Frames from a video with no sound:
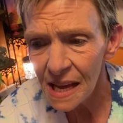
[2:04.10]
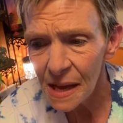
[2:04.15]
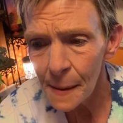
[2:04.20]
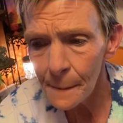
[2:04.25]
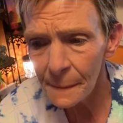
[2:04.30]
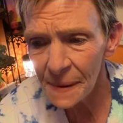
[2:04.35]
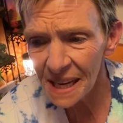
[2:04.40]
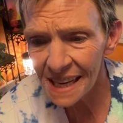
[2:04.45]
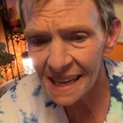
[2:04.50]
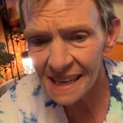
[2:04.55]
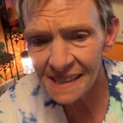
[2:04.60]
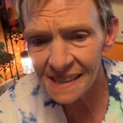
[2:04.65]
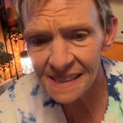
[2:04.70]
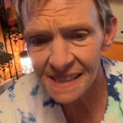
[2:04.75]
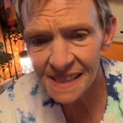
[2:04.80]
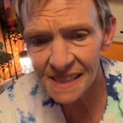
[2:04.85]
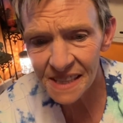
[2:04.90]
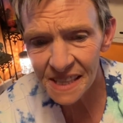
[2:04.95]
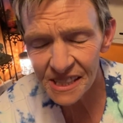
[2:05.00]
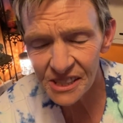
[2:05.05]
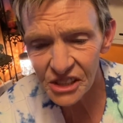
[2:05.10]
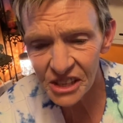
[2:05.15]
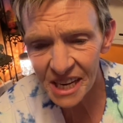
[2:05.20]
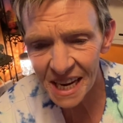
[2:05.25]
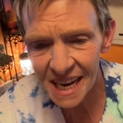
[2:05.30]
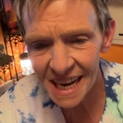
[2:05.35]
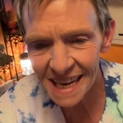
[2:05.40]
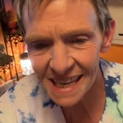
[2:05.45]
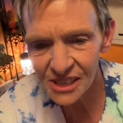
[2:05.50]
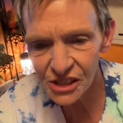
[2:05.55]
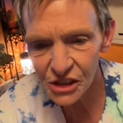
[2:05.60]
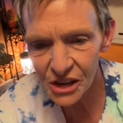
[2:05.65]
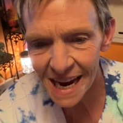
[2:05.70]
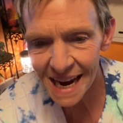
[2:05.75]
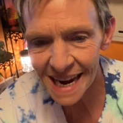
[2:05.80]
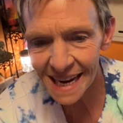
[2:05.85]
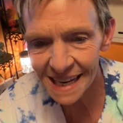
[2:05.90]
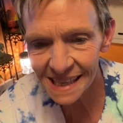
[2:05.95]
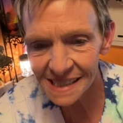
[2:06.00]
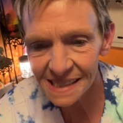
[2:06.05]
begins in the GI
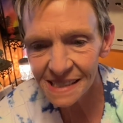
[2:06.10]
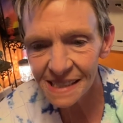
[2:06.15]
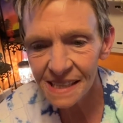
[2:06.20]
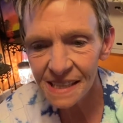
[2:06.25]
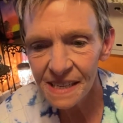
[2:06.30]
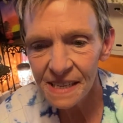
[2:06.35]
tract.